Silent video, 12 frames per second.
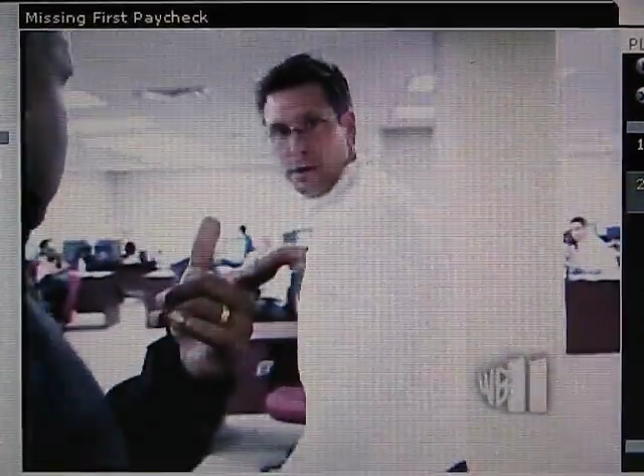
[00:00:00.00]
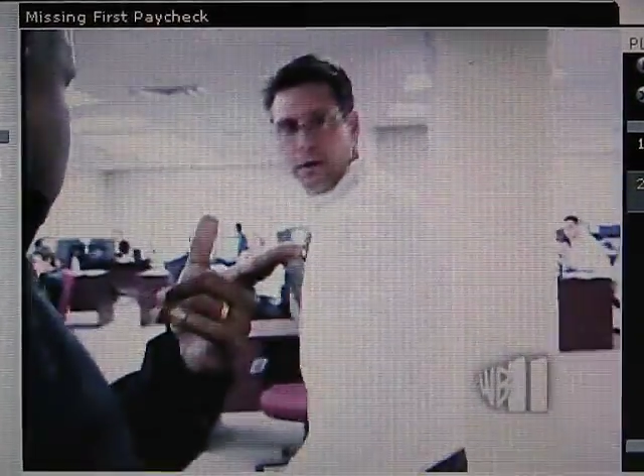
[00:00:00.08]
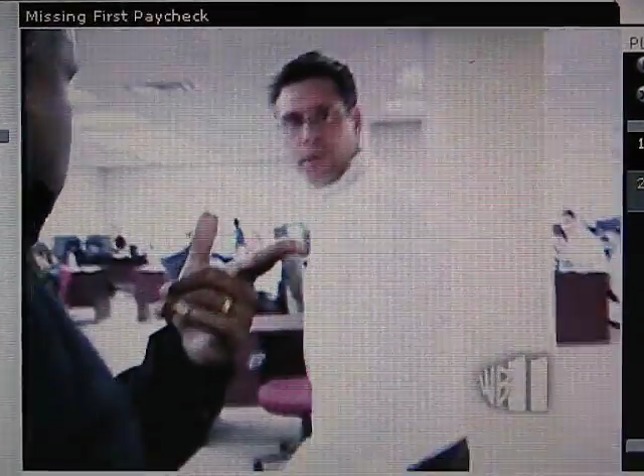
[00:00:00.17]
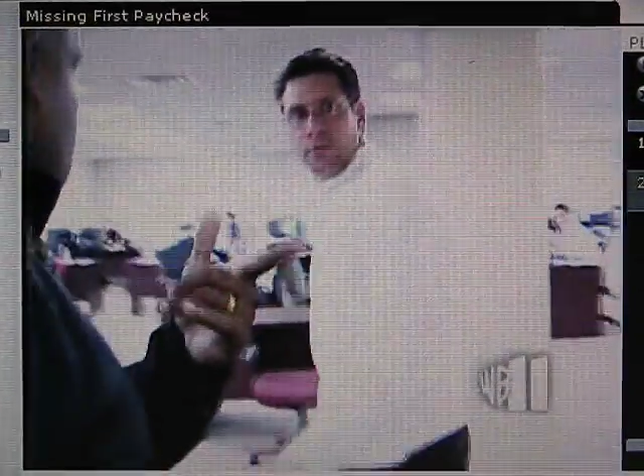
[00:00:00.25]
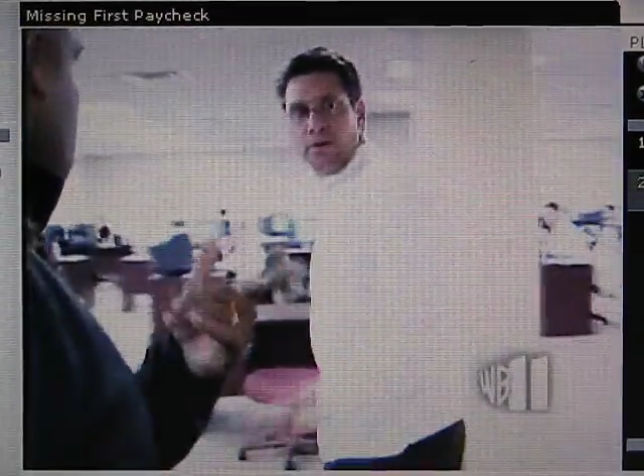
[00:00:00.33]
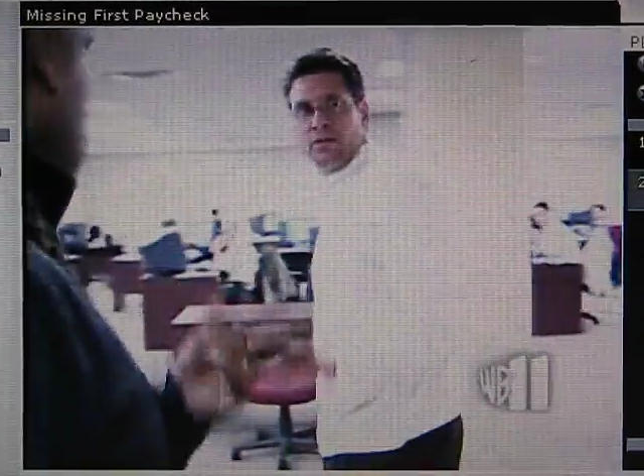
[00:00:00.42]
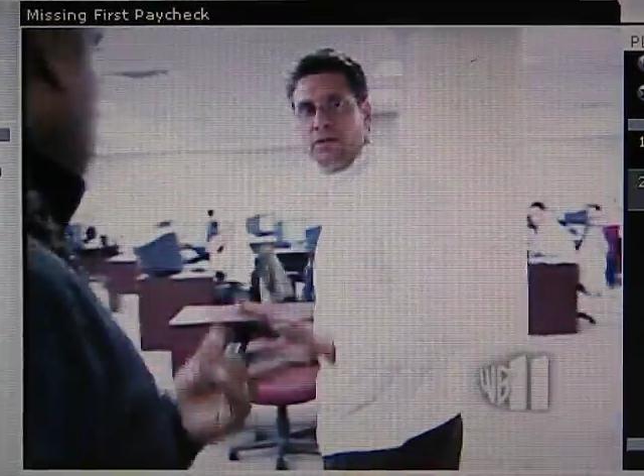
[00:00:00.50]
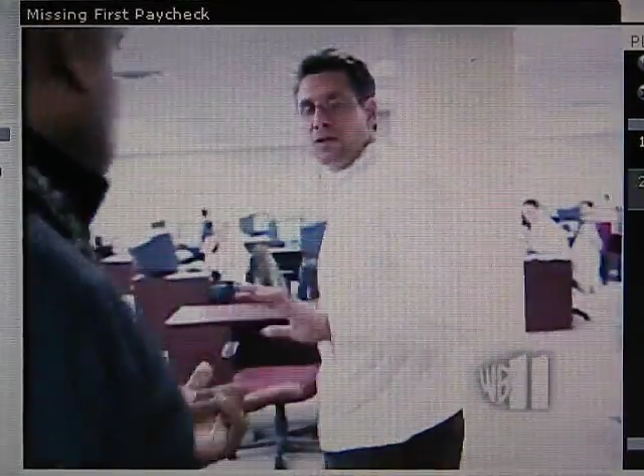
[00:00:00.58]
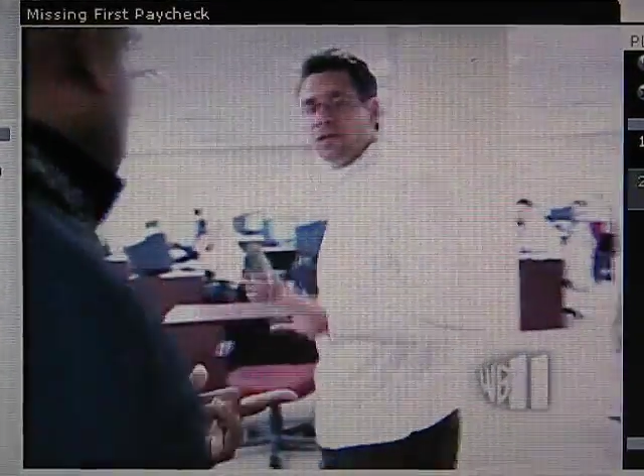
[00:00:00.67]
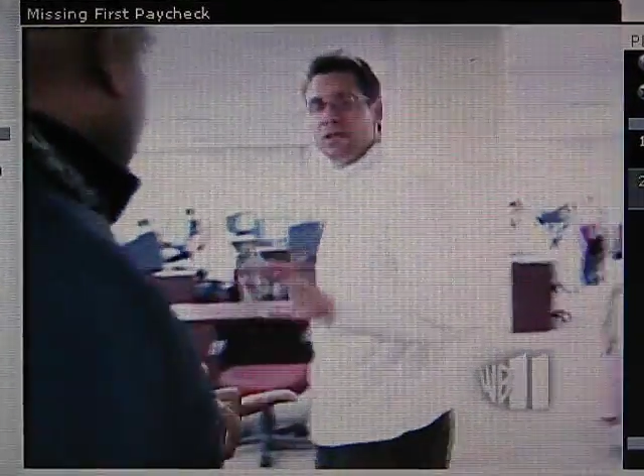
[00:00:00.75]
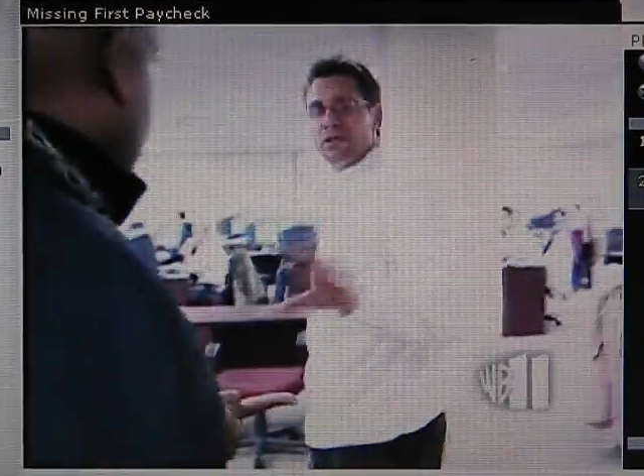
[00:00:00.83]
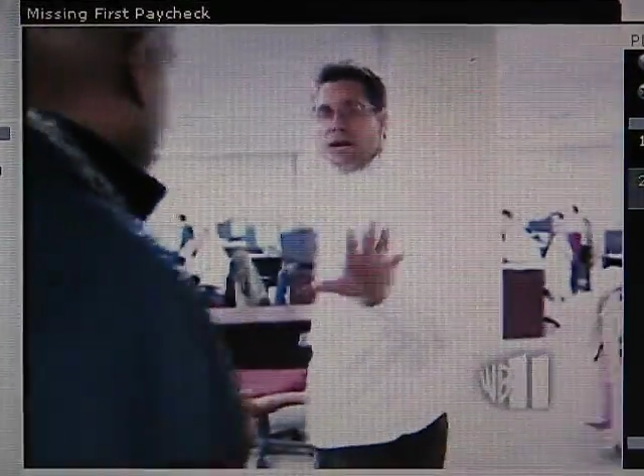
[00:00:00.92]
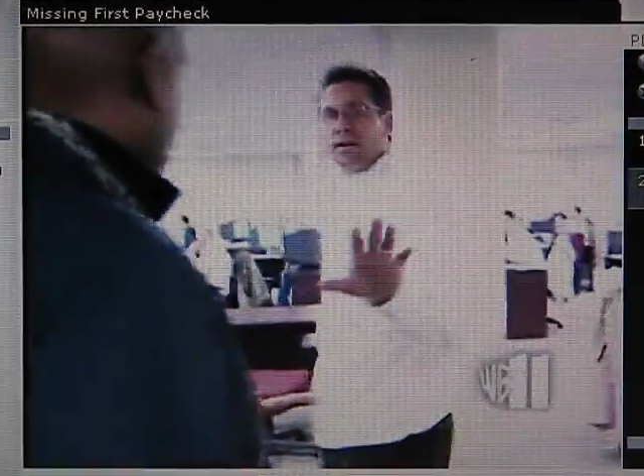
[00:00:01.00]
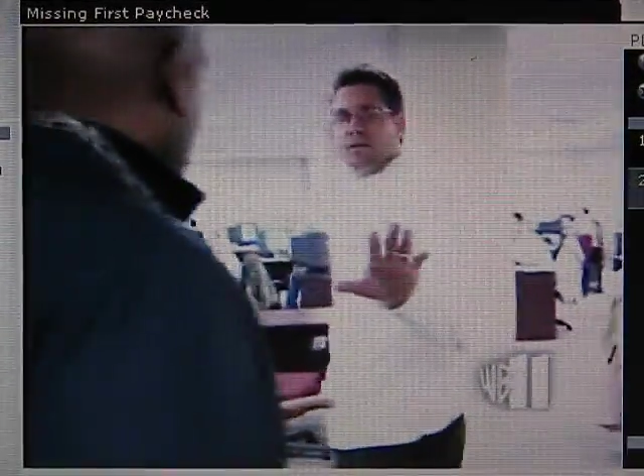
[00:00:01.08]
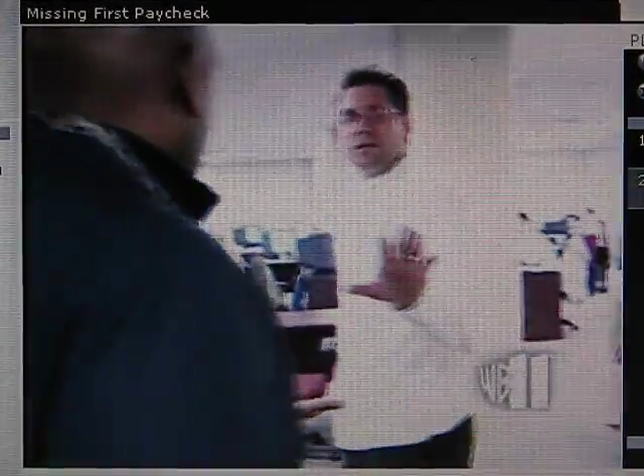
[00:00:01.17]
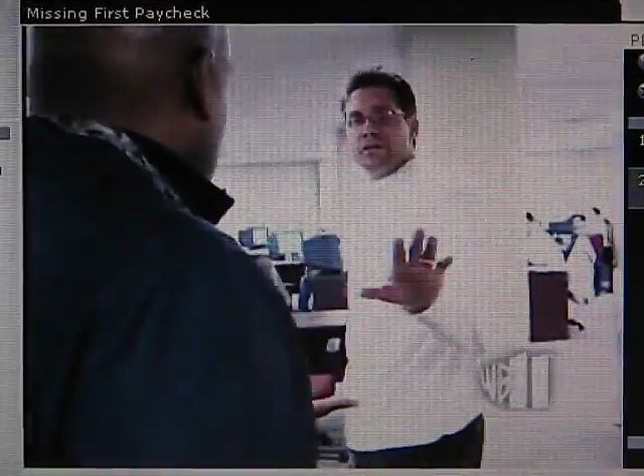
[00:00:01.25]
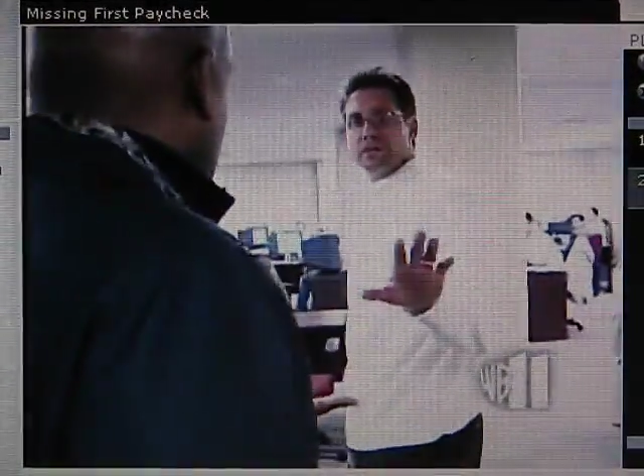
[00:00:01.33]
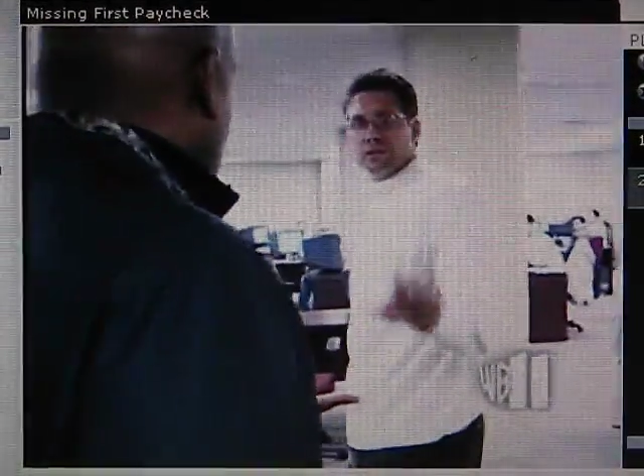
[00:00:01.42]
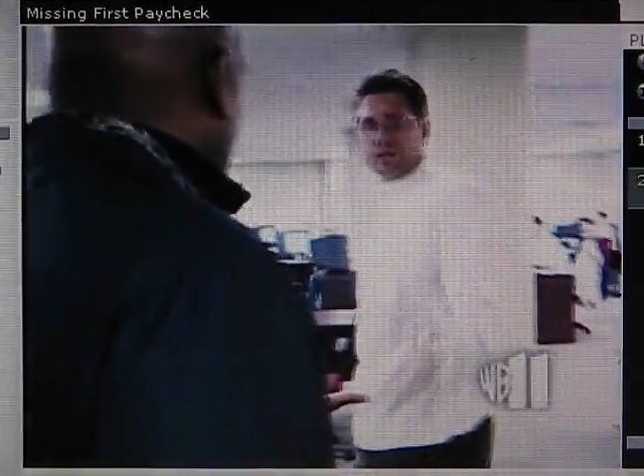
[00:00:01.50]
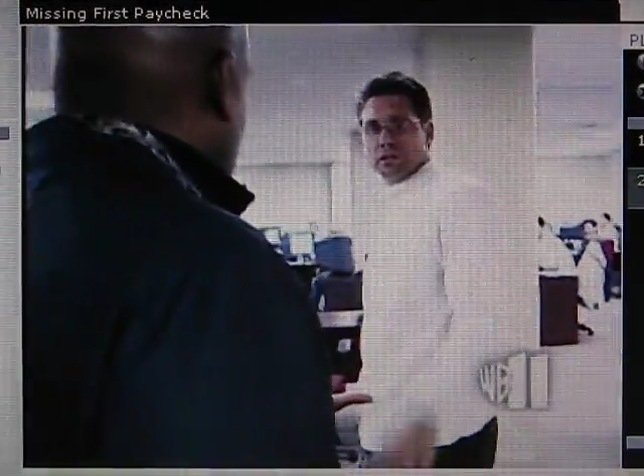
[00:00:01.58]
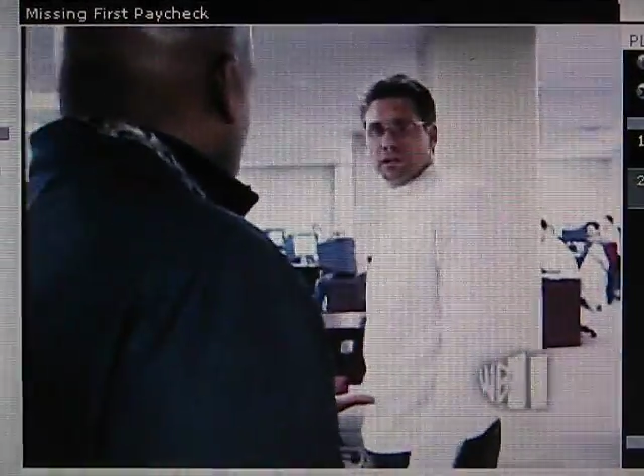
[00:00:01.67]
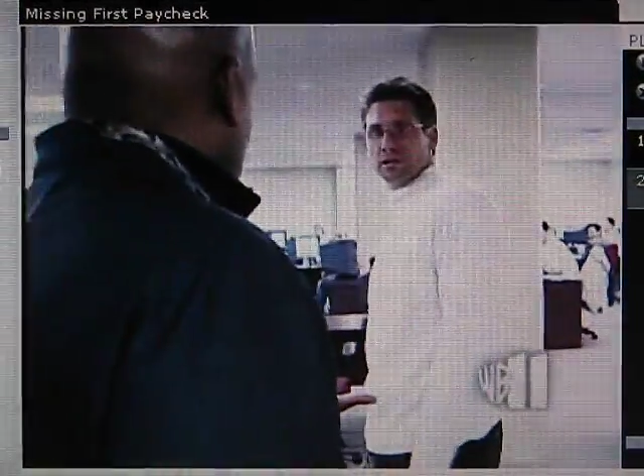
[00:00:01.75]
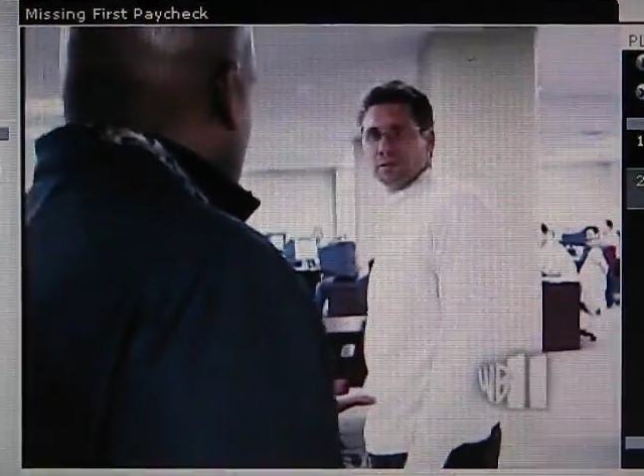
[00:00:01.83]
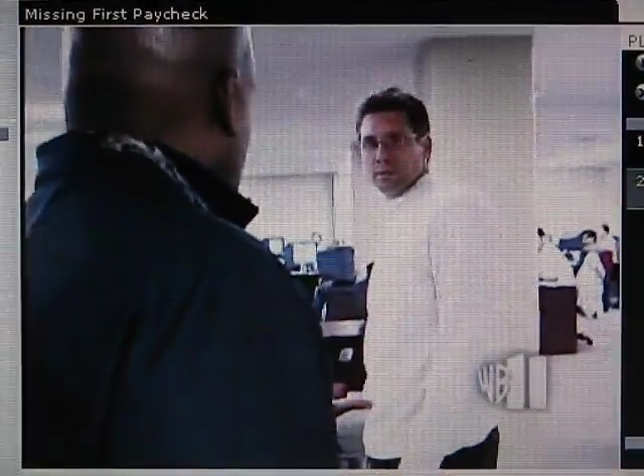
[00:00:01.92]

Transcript: you know this person? I have nothing to discuss.